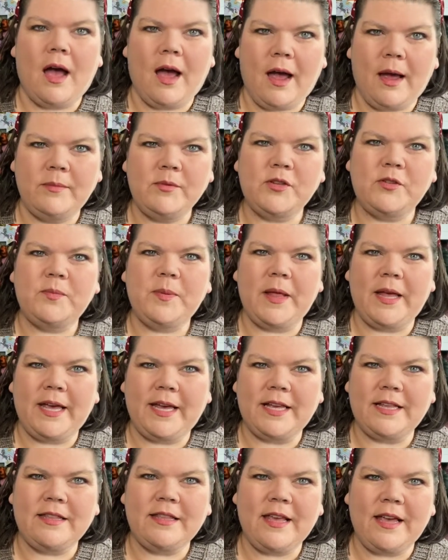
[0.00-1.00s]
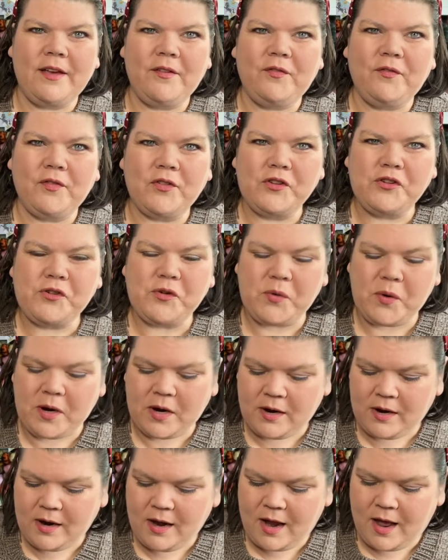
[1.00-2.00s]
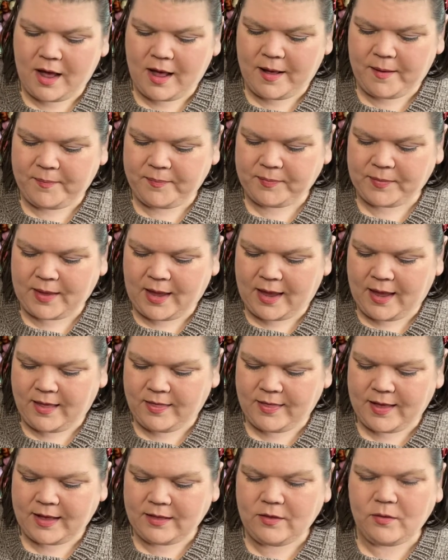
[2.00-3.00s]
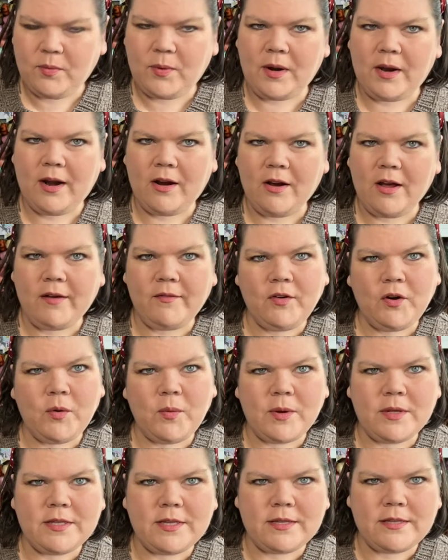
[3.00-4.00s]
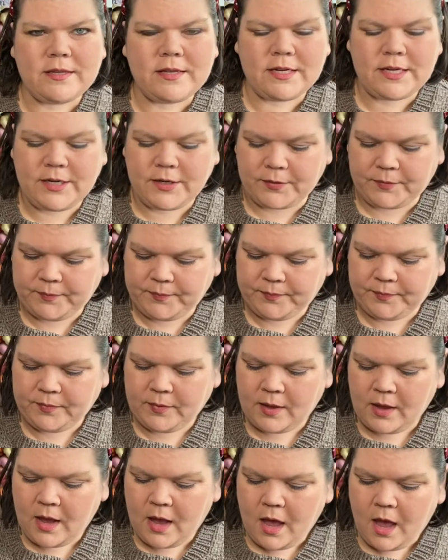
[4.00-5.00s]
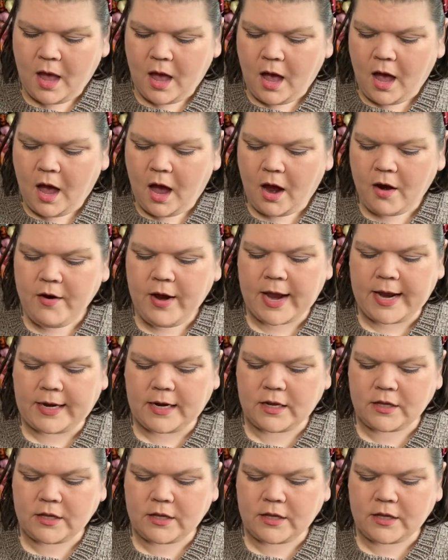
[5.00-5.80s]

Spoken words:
I'm just playing it safe for sure. And that's what our governor wants us to do. All right.